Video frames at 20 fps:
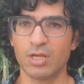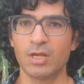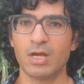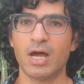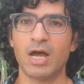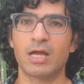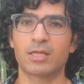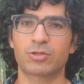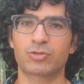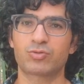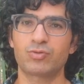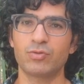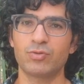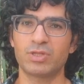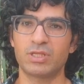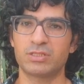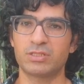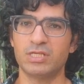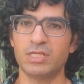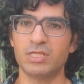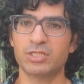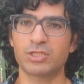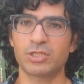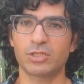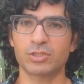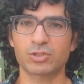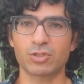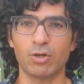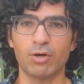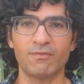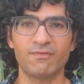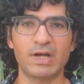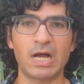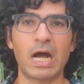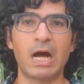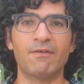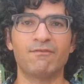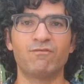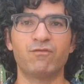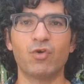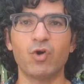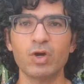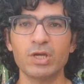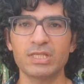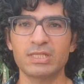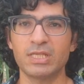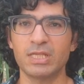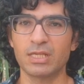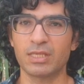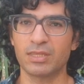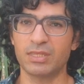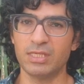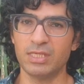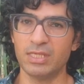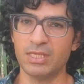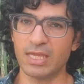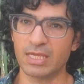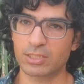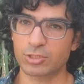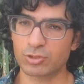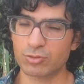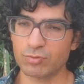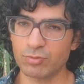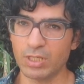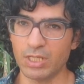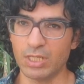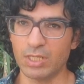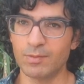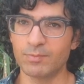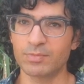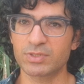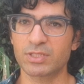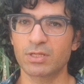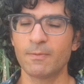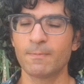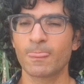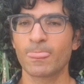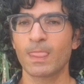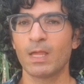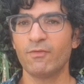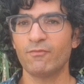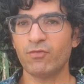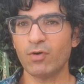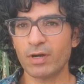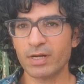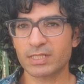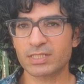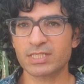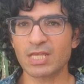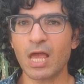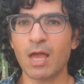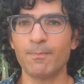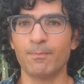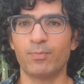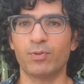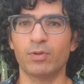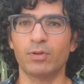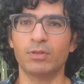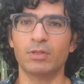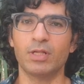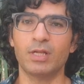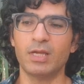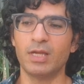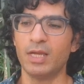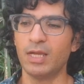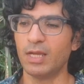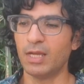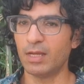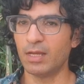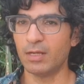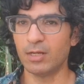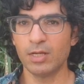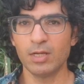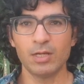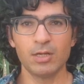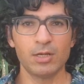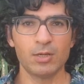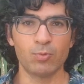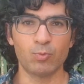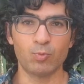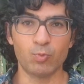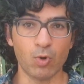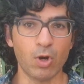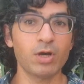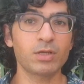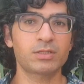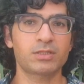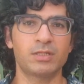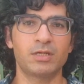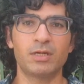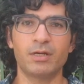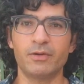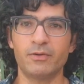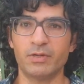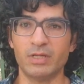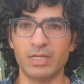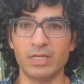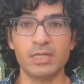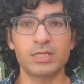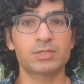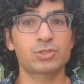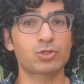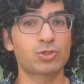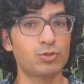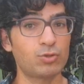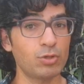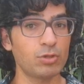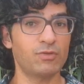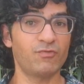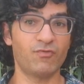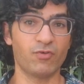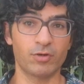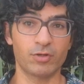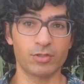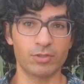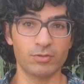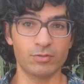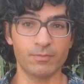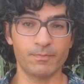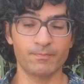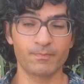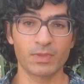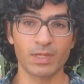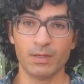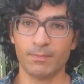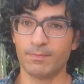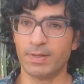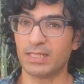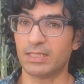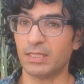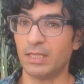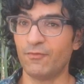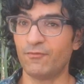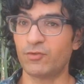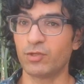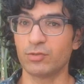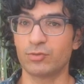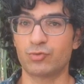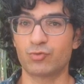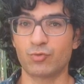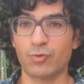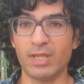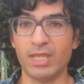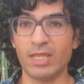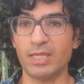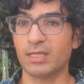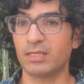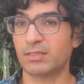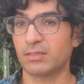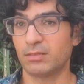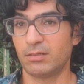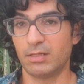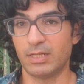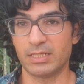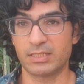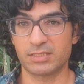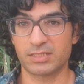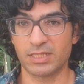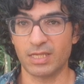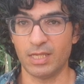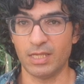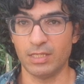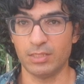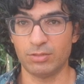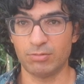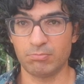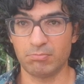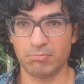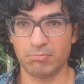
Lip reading: and through the teachings of avoiding the extremes. For example, water is good for you, but if you drink, let's say,